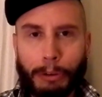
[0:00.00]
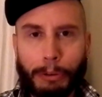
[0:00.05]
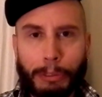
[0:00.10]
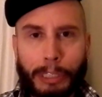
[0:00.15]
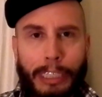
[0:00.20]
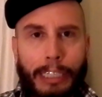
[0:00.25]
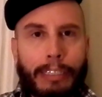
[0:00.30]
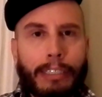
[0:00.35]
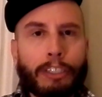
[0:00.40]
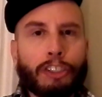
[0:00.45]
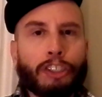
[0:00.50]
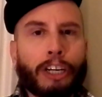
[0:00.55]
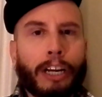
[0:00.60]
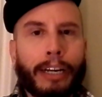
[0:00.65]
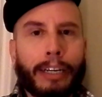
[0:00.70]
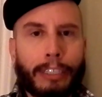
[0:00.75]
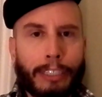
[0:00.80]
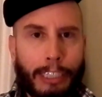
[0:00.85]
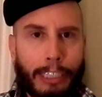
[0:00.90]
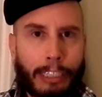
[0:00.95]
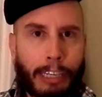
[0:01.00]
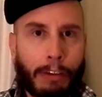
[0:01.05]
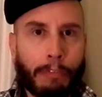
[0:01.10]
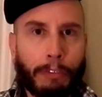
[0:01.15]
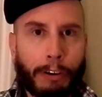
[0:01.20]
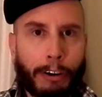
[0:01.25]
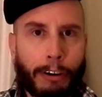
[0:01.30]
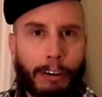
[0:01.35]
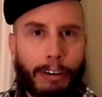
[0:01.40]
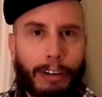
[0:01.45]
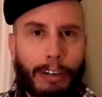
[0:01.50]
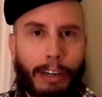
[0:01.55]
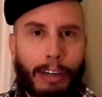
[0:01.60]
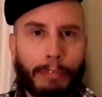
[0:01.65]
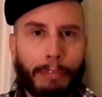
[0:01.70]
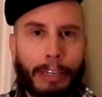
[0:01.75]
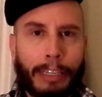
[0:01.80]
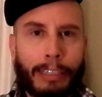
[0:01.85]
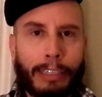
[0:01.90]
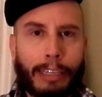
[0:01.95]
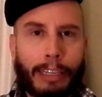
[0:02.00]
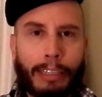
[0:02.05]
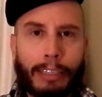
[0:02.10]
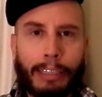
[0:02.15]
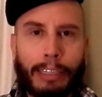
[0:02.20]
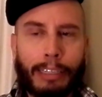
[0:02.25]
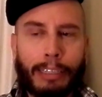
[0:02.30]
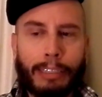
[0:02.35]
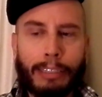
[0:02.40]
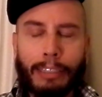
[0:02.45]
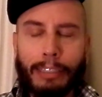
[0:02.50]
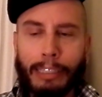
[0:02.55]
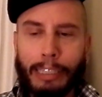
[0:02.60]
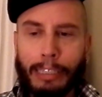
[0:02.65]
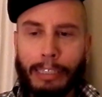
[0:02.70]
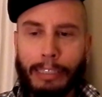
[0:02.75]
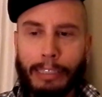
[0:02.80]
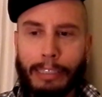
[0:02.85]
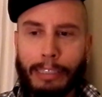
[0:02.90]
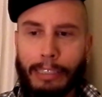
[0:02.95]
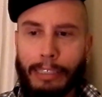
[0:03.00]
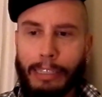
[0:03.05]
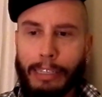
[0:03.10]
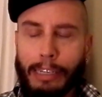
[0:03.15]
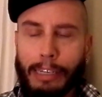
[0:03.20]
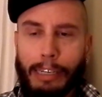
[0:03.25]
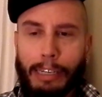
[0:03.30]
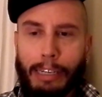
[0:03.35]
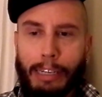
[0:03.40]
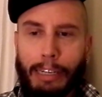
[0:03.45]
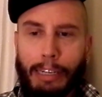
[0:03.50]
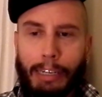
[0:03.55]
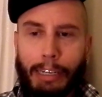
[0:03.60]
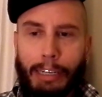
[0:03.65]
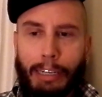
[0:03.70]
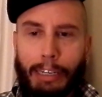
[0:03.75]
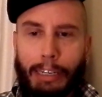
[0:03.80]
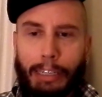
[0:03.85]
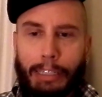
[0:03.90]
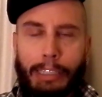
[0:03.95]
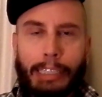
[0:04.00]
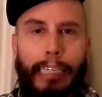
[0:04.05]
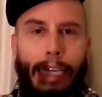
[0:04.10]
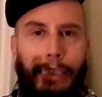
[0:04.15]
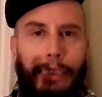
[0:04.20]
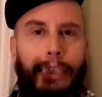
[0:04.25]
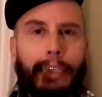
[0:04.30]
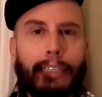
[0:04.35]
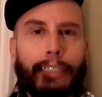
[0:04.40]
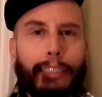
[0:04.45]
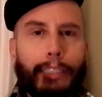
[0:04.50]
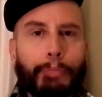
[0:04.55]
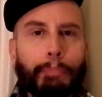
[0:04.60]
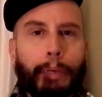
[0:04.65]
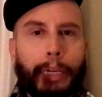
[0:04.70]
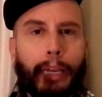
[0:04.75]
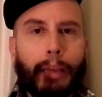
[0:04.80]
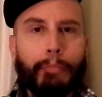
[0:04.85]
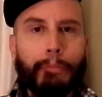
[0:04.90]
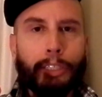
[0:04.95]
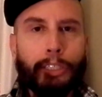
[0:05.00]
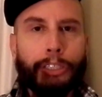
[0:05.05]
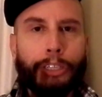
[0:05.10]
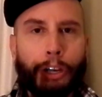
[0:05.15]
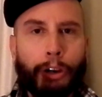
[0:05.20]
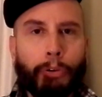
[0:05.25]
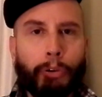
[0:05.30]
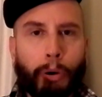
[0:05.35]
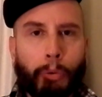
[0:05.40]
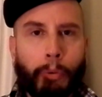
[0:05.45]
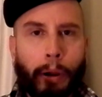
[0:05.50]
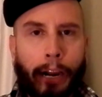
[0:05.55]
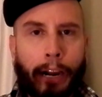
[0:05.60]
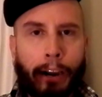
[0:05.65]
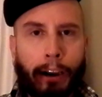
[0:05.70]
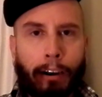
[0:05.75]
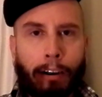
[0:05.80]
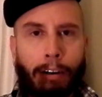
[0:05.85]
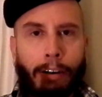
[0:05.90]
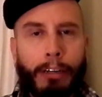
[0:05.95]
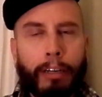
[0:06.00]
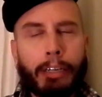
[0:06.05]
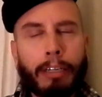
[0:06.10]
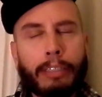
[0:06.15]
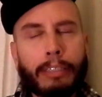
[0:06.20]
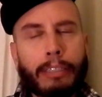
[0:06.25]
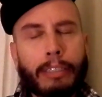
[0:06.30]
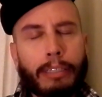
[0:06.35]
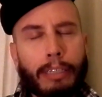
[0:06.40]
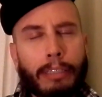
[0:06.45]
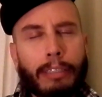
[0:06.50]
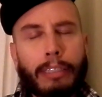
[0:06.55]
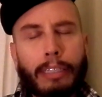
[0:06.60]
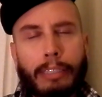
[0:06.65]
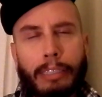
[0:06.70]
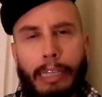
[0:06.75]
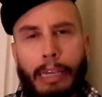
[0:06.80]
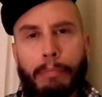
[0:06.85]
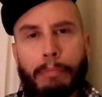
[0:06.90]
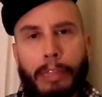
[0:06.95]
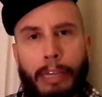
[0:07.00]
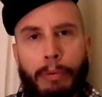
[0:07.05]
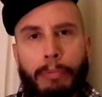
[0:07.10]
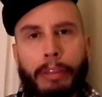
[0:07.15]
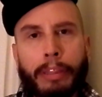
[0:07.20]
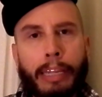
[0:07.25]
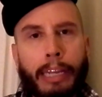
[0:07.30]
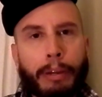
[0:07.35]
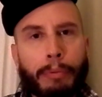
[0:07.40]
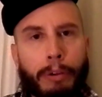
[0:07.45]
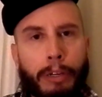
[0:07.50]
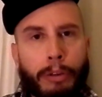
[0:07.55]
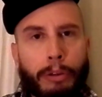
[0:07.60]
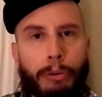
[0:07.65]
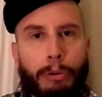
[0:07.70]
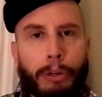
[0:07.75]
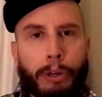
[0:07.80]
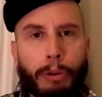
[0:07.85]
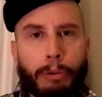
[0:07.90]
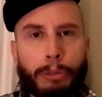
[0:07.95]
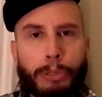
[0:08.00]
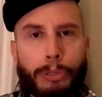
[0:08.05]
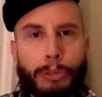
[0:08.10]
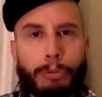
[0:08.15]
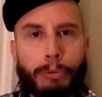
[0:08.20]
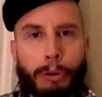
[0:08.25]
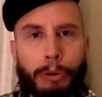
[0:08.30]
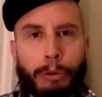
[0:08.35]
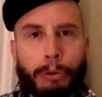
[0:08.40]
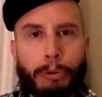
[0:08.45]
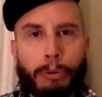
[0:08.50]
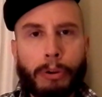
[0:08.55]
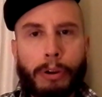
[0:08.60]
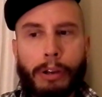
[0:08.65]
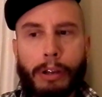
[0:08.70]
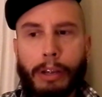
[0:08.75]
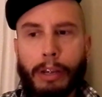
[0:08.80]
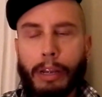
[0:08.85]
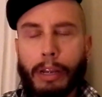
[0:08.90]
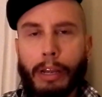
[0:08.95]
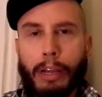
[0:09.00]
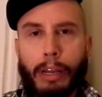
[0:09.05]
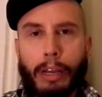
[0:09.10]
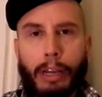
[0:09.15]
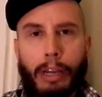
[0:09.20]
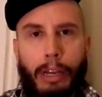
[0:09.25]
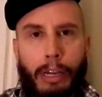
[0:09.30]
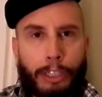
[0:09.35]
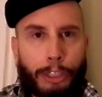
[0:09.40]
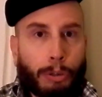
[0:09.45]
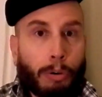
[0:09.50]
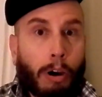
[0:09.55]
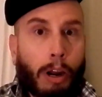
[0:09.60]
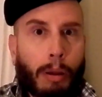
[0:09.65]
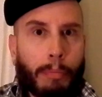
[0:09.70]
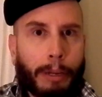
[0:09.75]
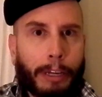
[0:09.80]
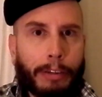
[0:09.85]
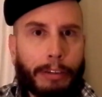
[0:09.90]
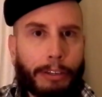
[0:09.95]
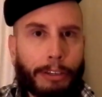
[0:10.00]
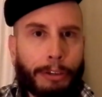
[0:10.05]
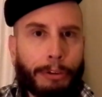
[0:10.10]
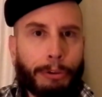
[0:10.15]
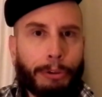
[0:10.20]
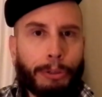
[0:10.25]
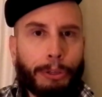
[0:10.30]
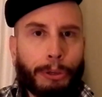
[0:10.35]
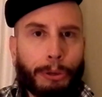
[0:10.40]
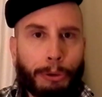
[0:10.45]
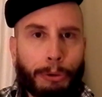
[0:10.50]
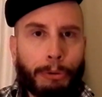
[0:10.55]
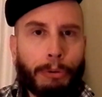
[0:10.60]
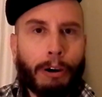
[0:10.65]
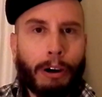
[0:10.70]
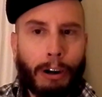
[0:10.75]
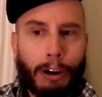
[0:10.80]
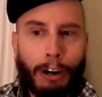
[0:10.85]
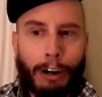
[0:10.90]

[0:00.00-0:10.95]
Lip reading: sees a child suffer. I mean, these senses become so aware, and it's the same thing with anyone who goes through a trauma. You